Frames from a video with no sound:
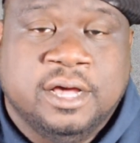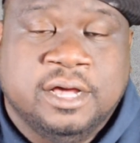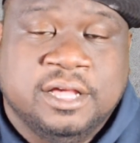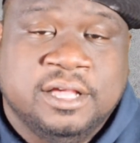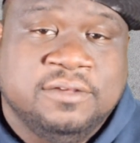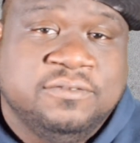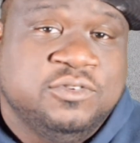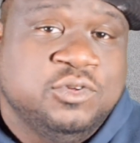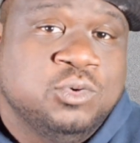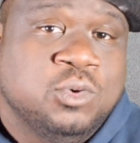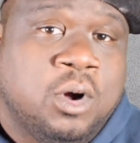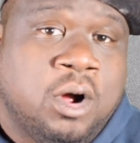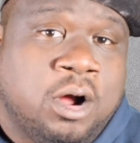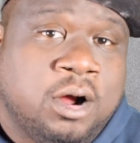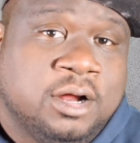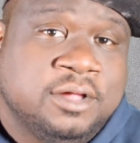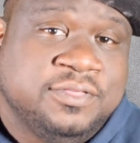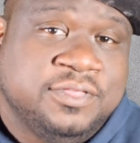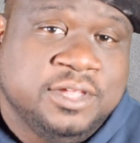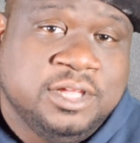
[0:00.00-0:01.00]
If you
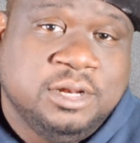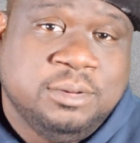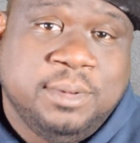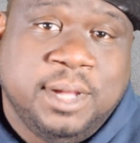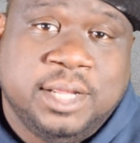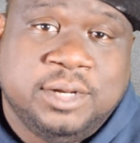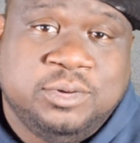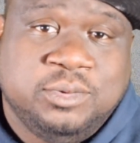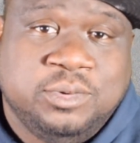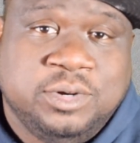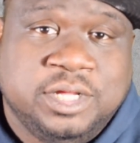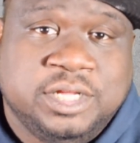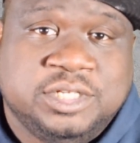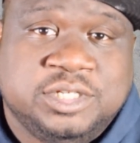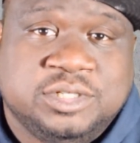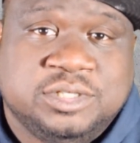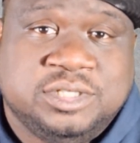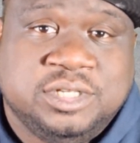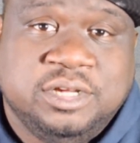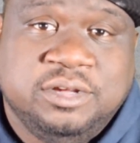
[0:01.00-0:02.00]
are thinking about doing
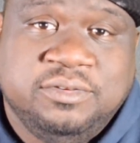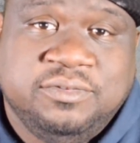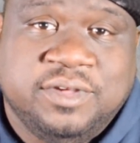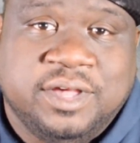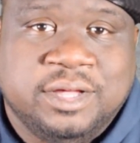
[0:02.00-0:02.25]
it yourself,